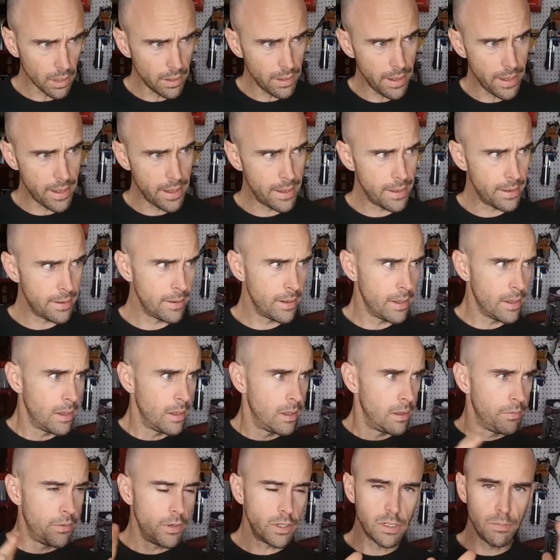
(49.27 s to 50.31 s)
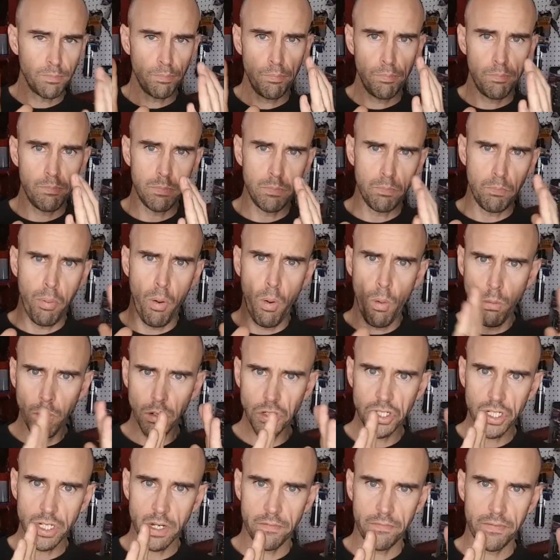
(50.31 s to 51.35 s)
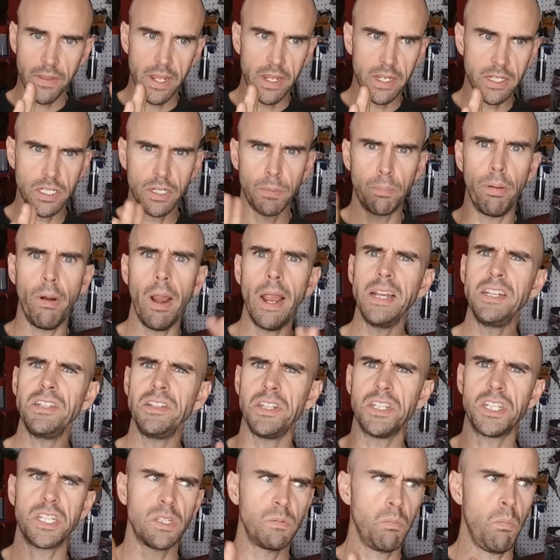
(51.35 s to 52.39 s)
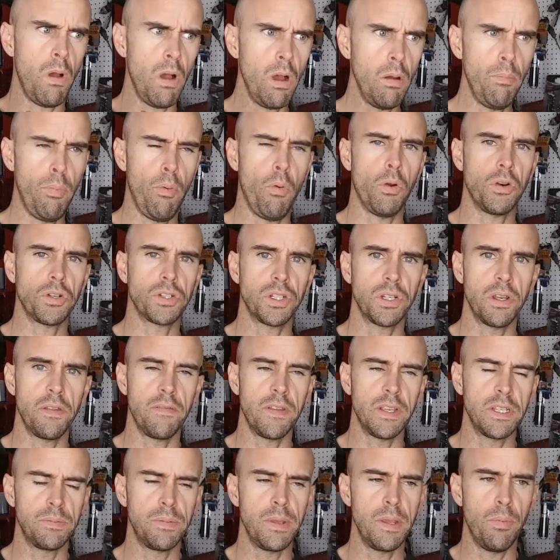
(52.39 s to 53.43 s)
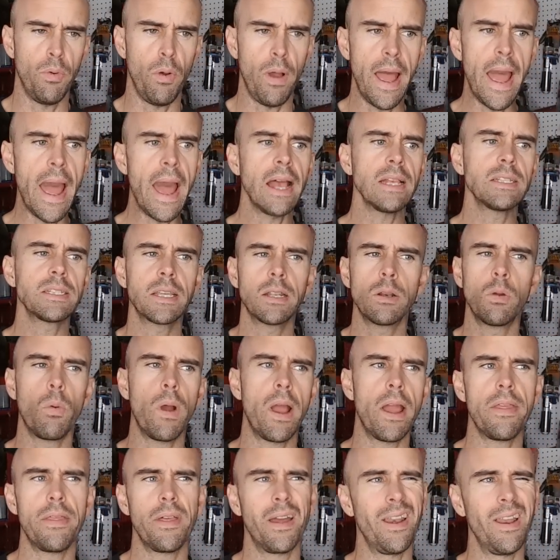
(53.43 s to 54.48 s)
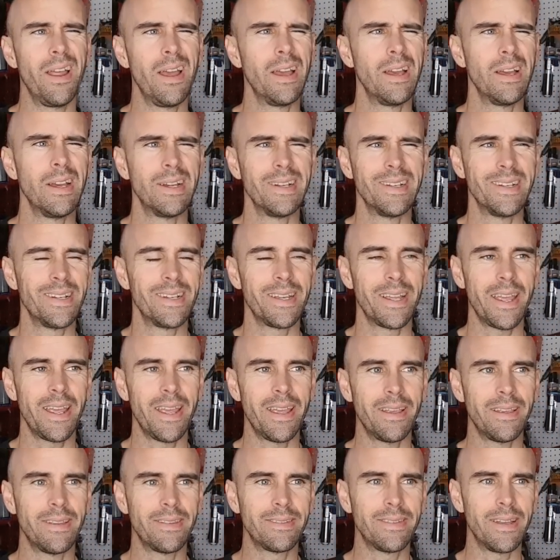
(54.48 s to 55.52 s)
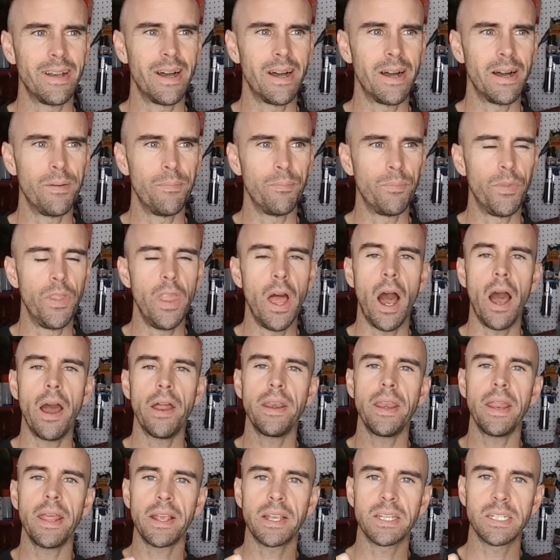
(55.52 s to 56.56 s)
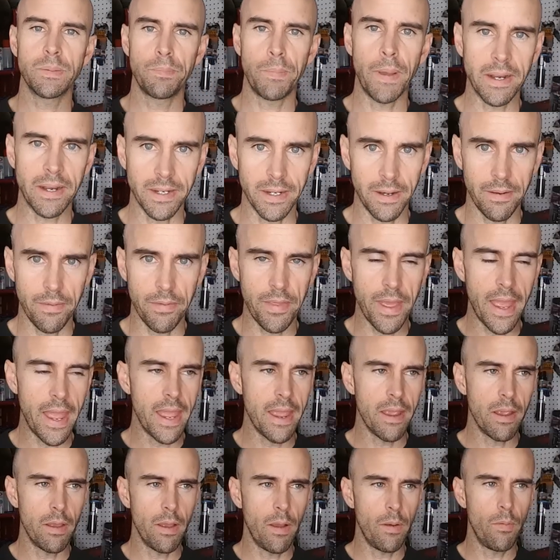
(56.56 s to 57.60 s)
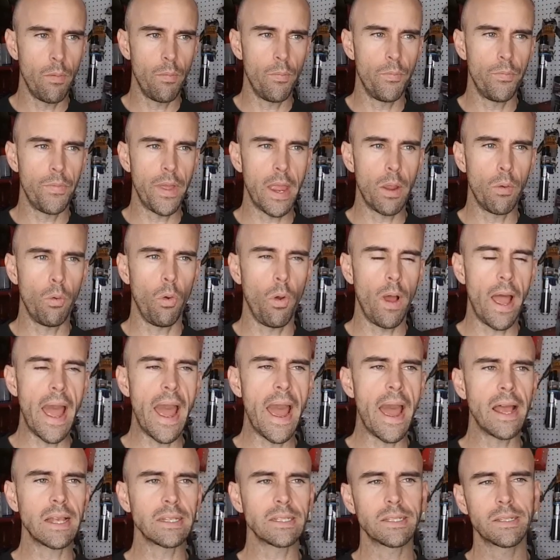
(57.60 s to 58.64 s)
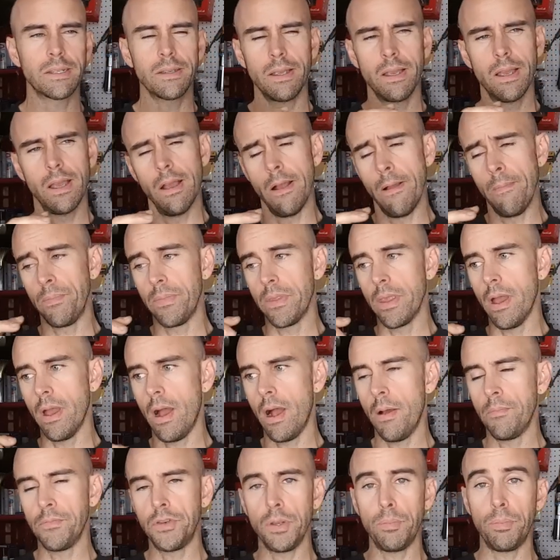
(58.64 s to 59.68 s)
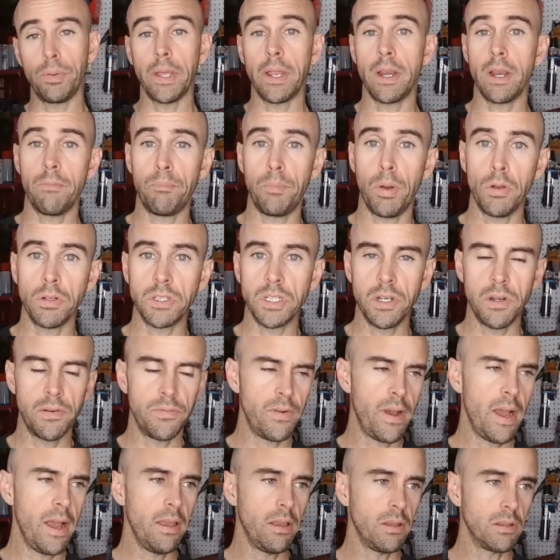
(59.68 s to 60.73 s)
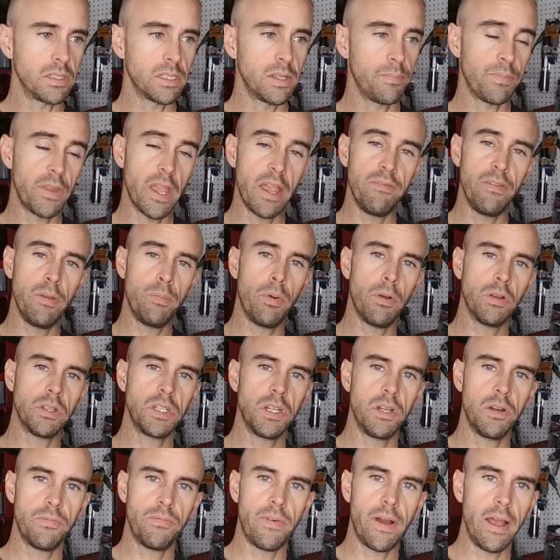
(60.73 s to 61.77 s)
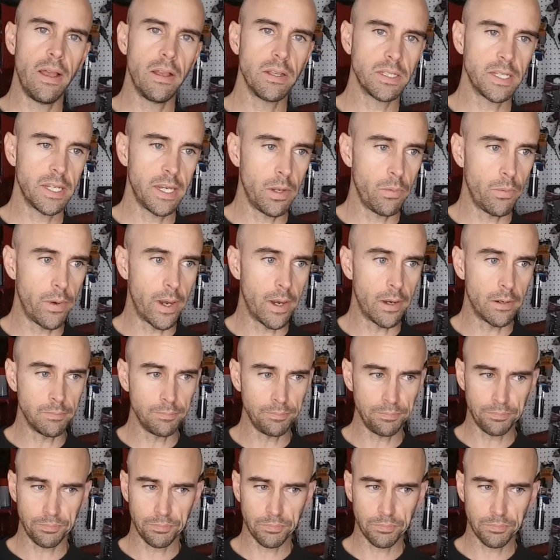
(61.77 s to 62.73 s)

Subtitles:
And there's a portion of these, surprisingly small portion of these people, ask in a way that is non-expectant. They will ask, do you plan on posting your files? Have you posted your files anywhere?